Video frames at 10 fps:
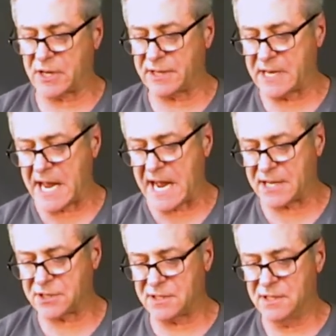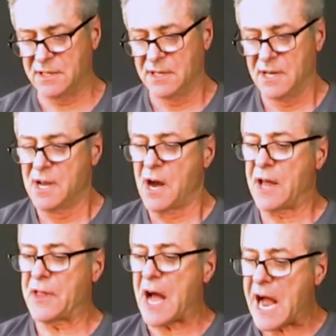all the action.
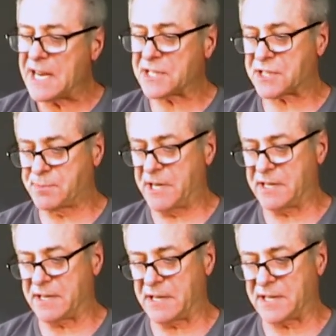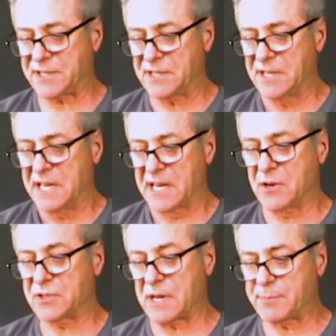On the highest speed of this, it
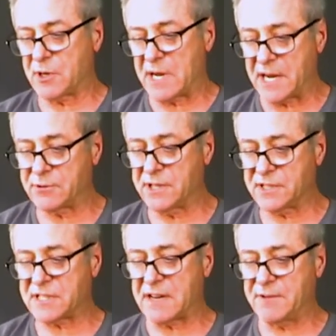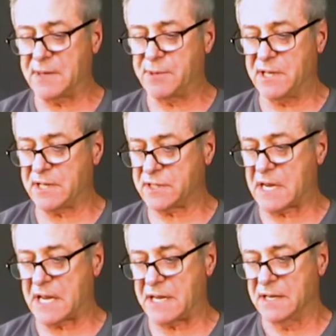goes up to 170
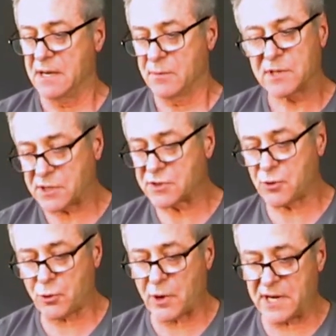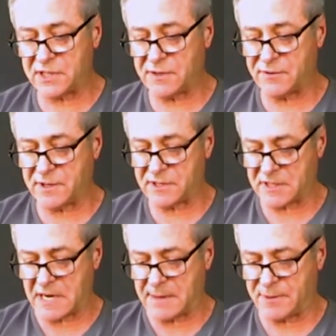psi, which is crazy for
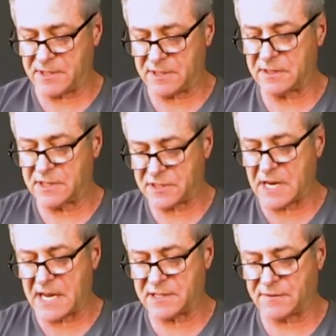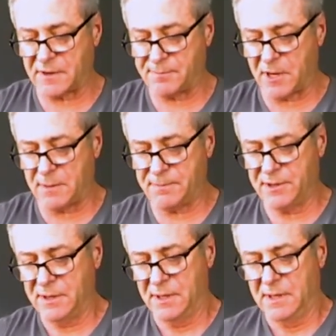this size of a pump.
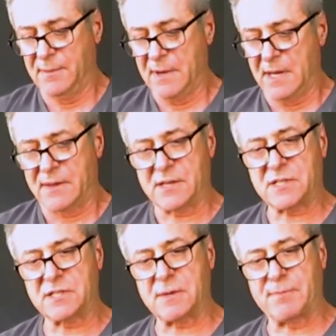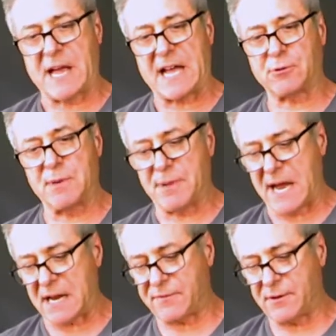This is the battery
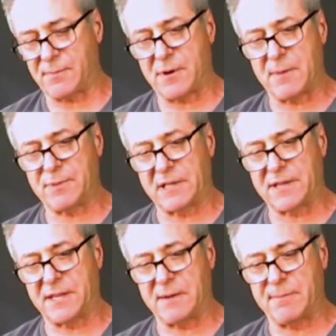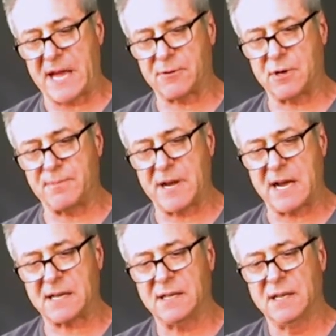pack for the pump, the lithium battery
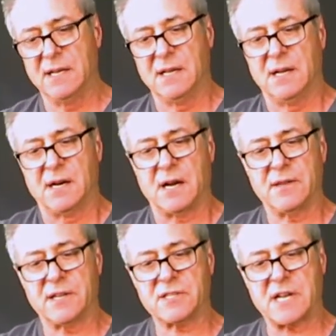pack. On this